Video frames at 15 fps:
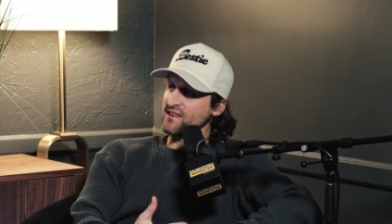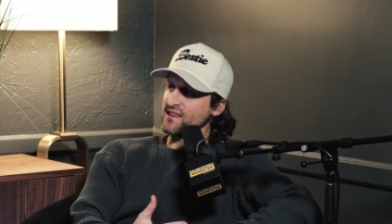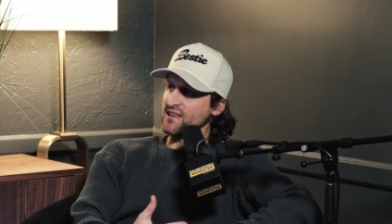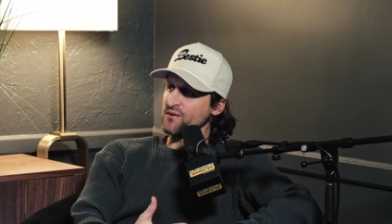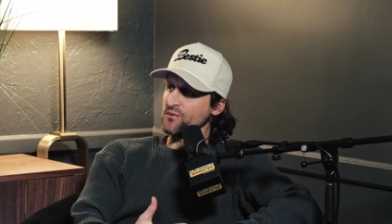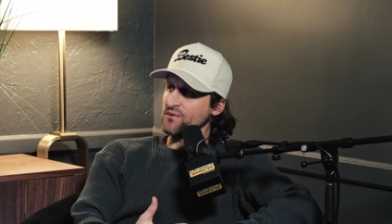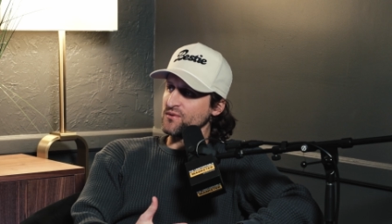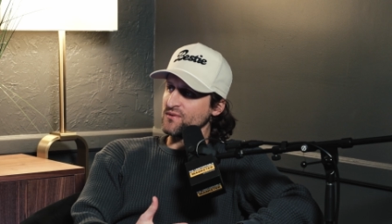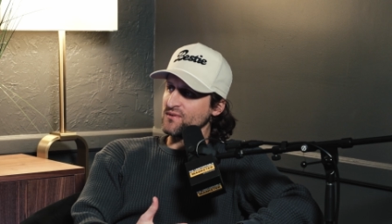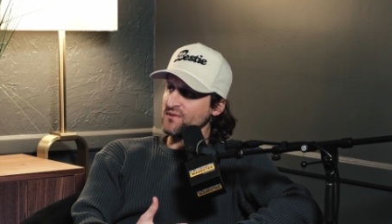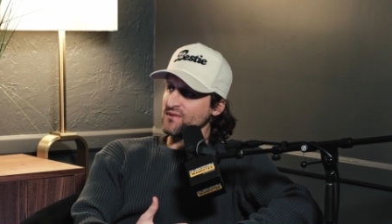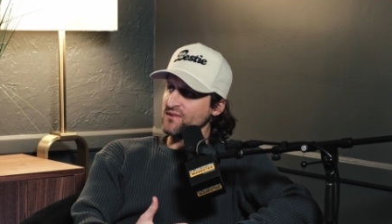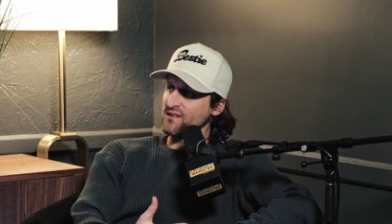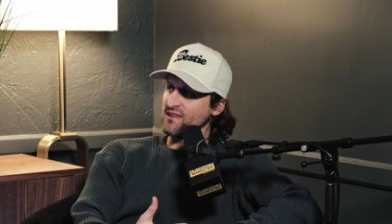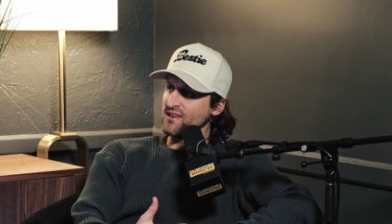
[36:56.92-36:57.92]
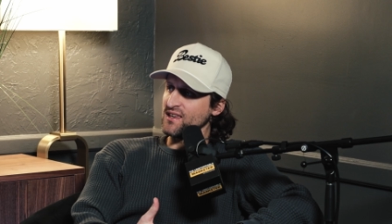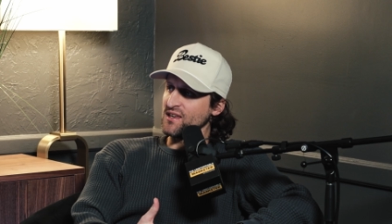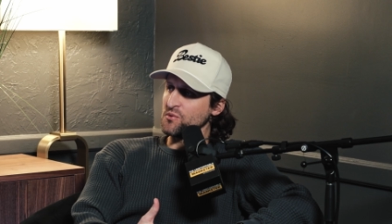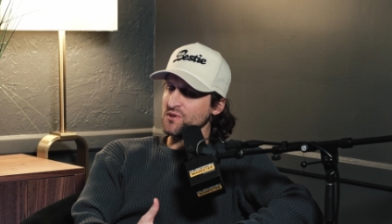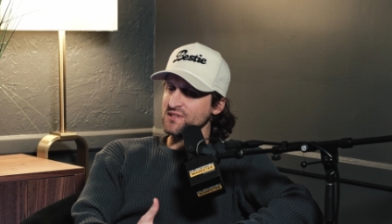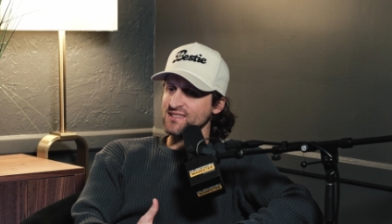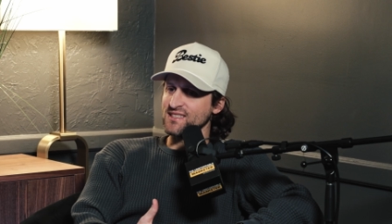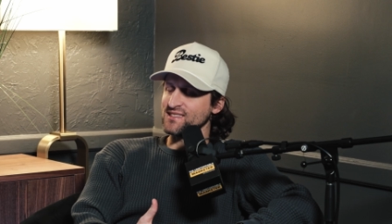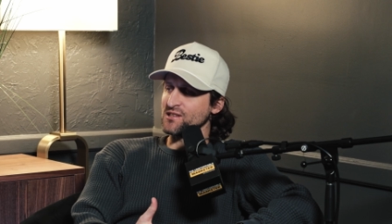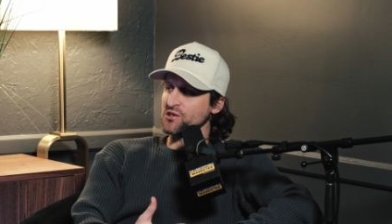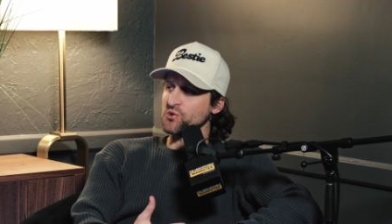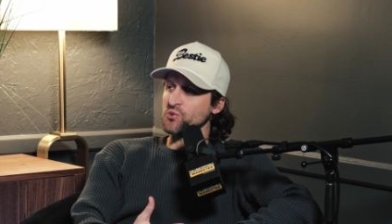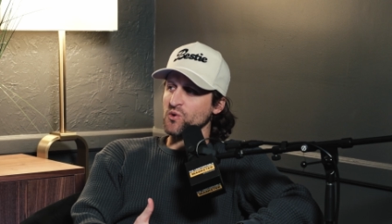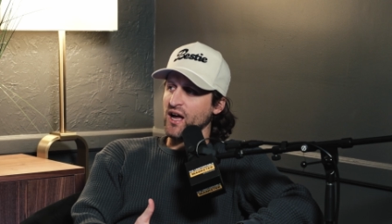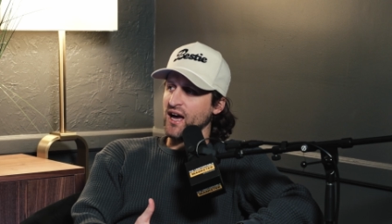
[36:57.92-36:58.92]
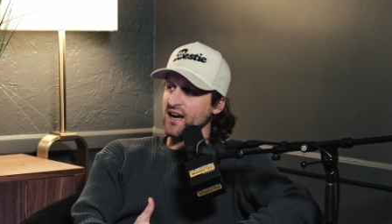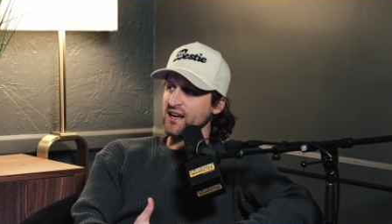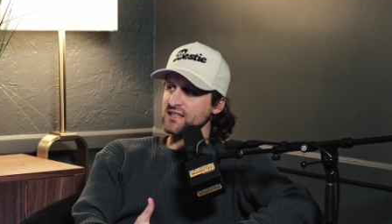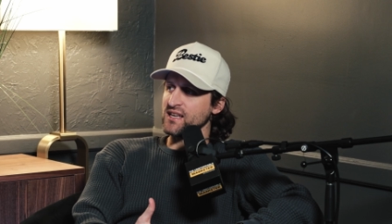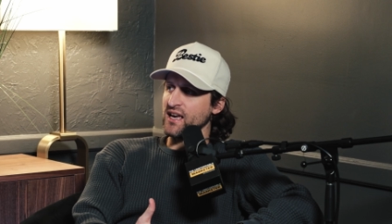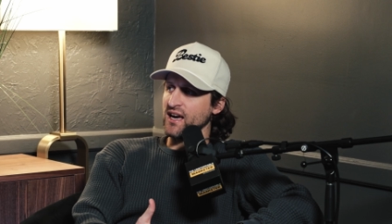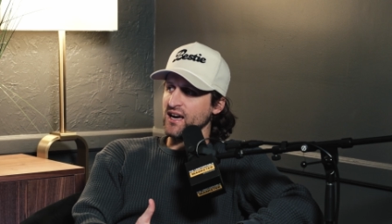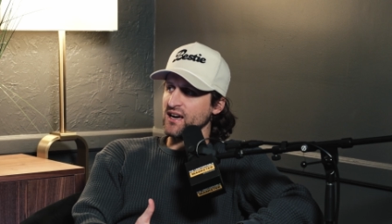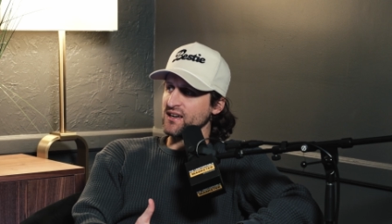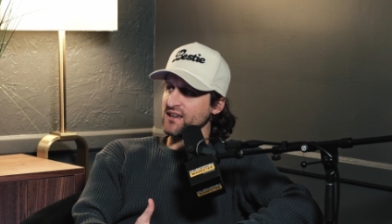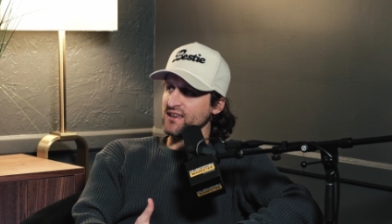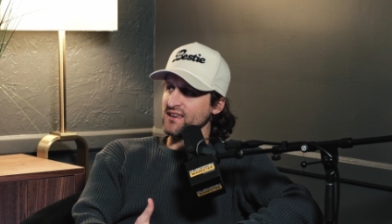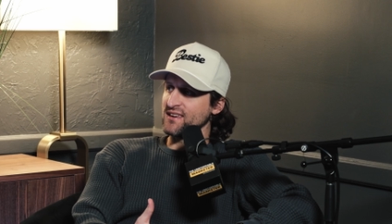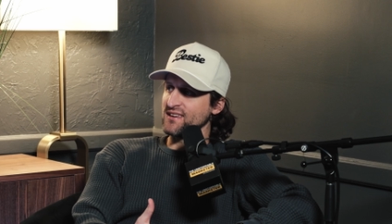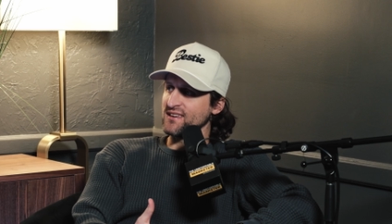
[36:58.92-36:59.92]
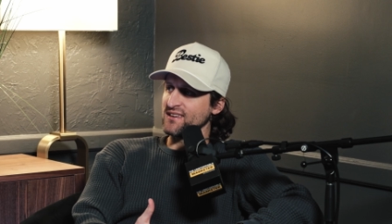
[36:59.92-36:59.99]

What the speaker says: like it was this little ragtag